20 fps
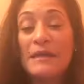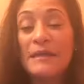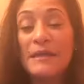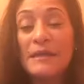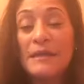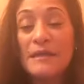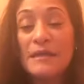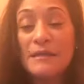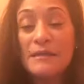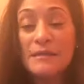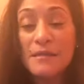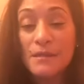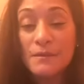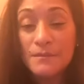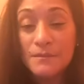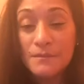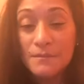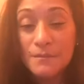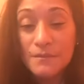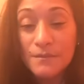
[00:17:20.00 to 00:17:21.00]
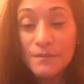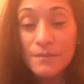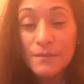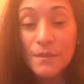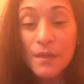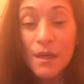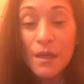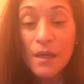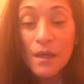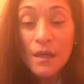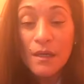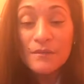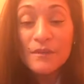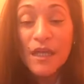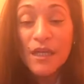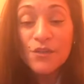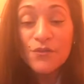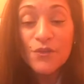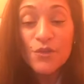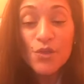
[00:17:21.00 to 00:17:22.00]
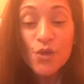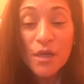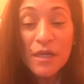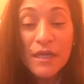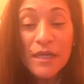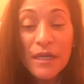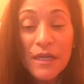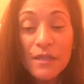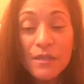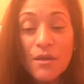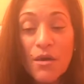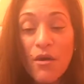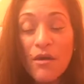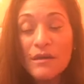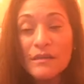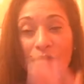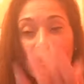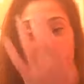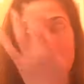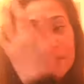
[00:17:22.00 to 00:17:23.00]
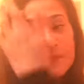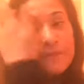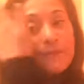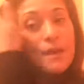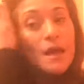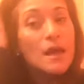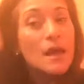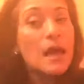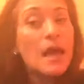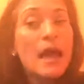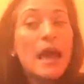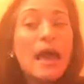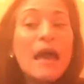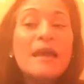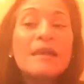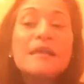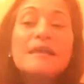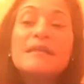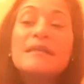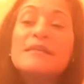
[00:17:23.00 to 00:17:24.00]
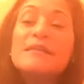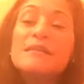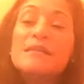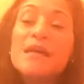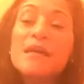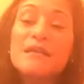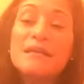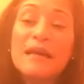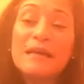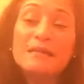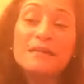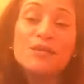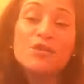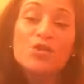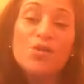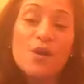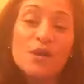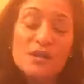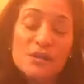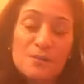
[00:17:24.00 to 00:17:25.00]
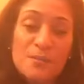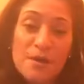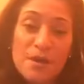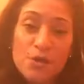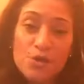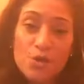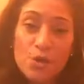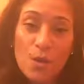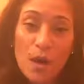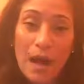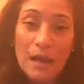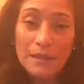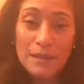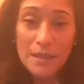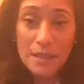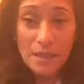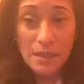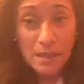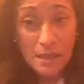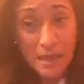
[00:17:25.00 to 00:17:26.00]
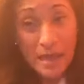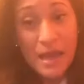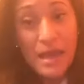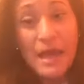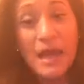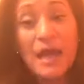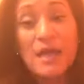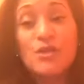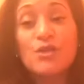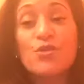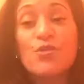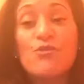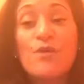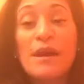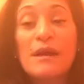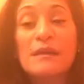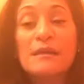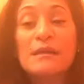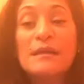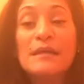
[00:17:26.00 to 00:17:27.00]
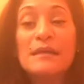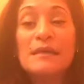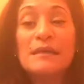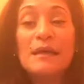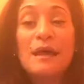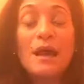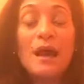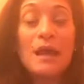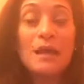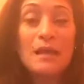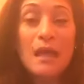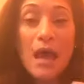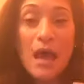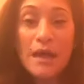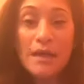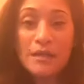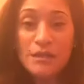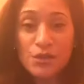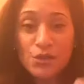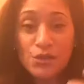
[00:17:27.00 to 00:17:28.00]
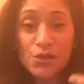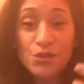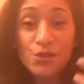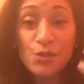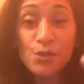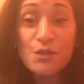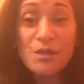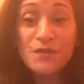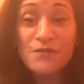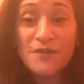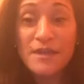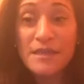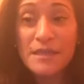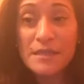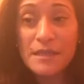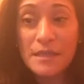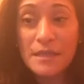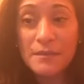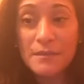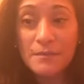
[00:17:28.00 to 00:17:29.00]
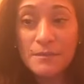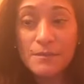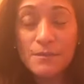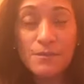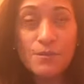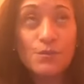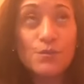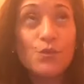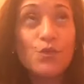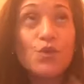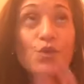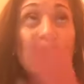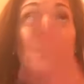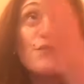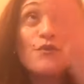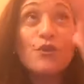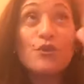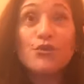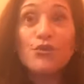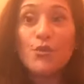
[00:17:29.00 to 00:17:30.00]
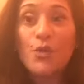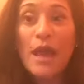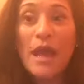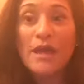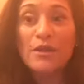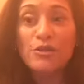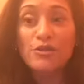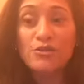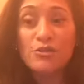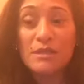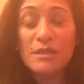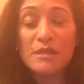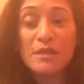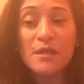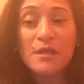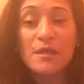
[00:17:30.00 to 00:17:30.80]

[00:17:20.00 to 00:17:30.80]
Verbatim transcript: is, thanks for joining in, Lawrence. And it is connected to our spirituality and directly aligned to divinity, universal energy